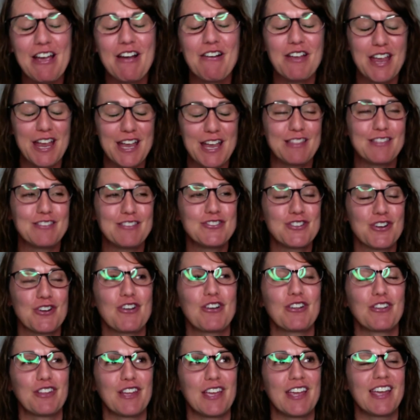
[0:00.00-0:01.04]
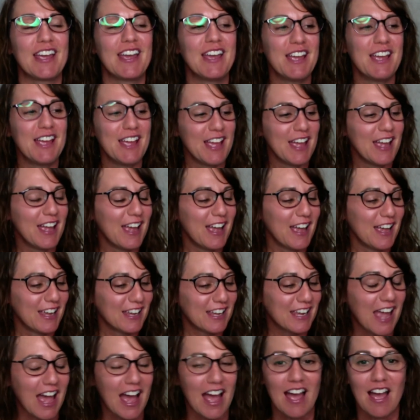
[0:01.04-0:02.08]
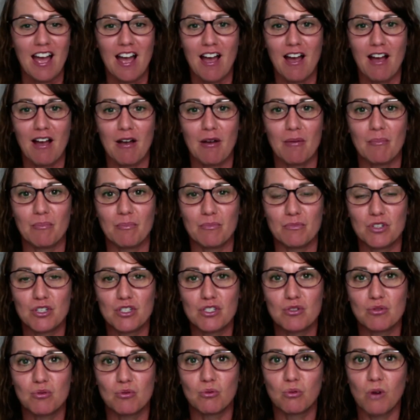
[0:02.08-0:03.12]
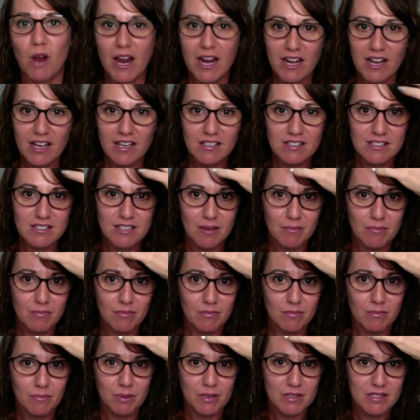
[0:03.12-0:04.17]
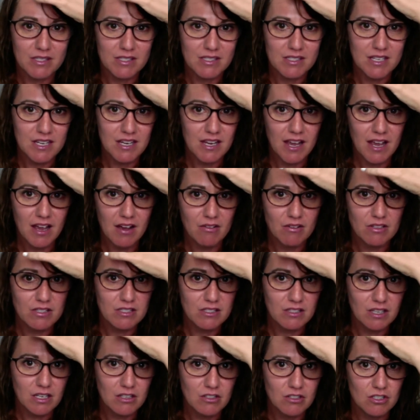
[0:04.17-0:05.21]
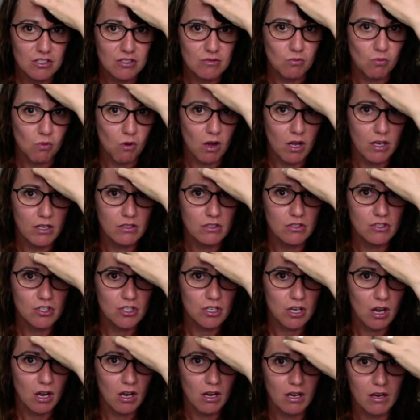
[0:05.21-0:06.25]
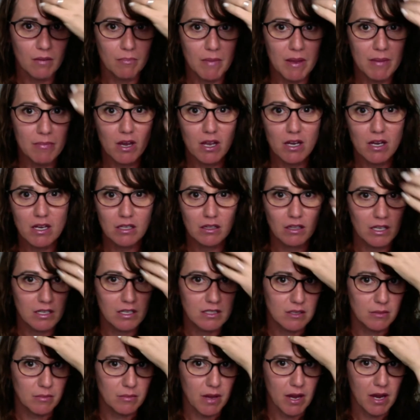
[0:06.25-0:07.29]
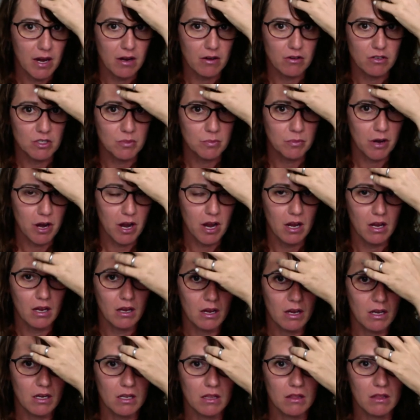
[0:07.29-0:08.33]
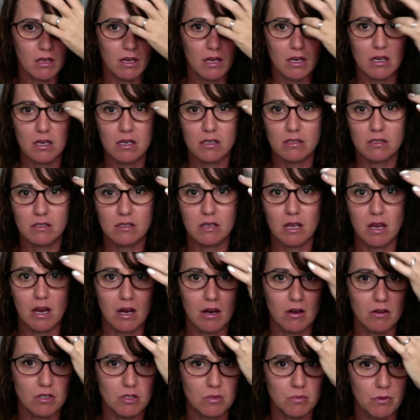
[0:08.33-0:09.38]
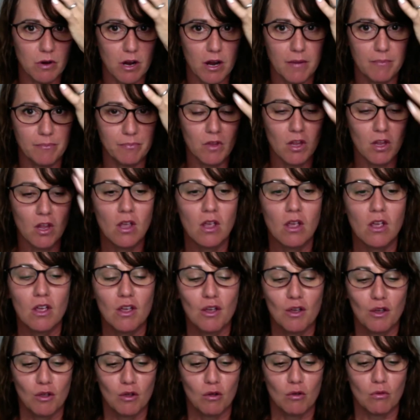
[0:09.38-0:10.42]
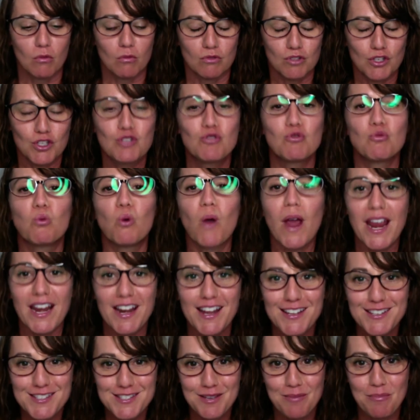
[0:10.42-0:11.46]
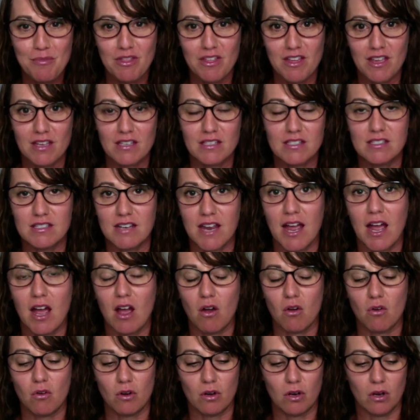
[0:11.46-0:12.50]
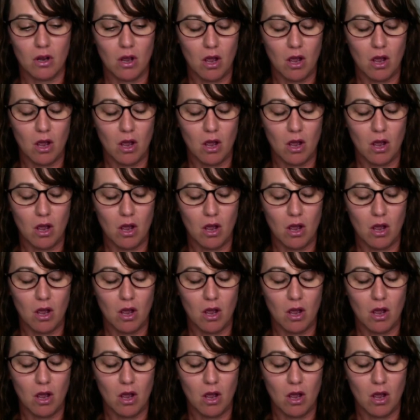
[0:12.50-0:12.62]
okay, the journaling. Yeah, just writing some, but see how it's like just one chunk? Maybe I need like some hairspray. I think I need hairspray. Just writing some things down,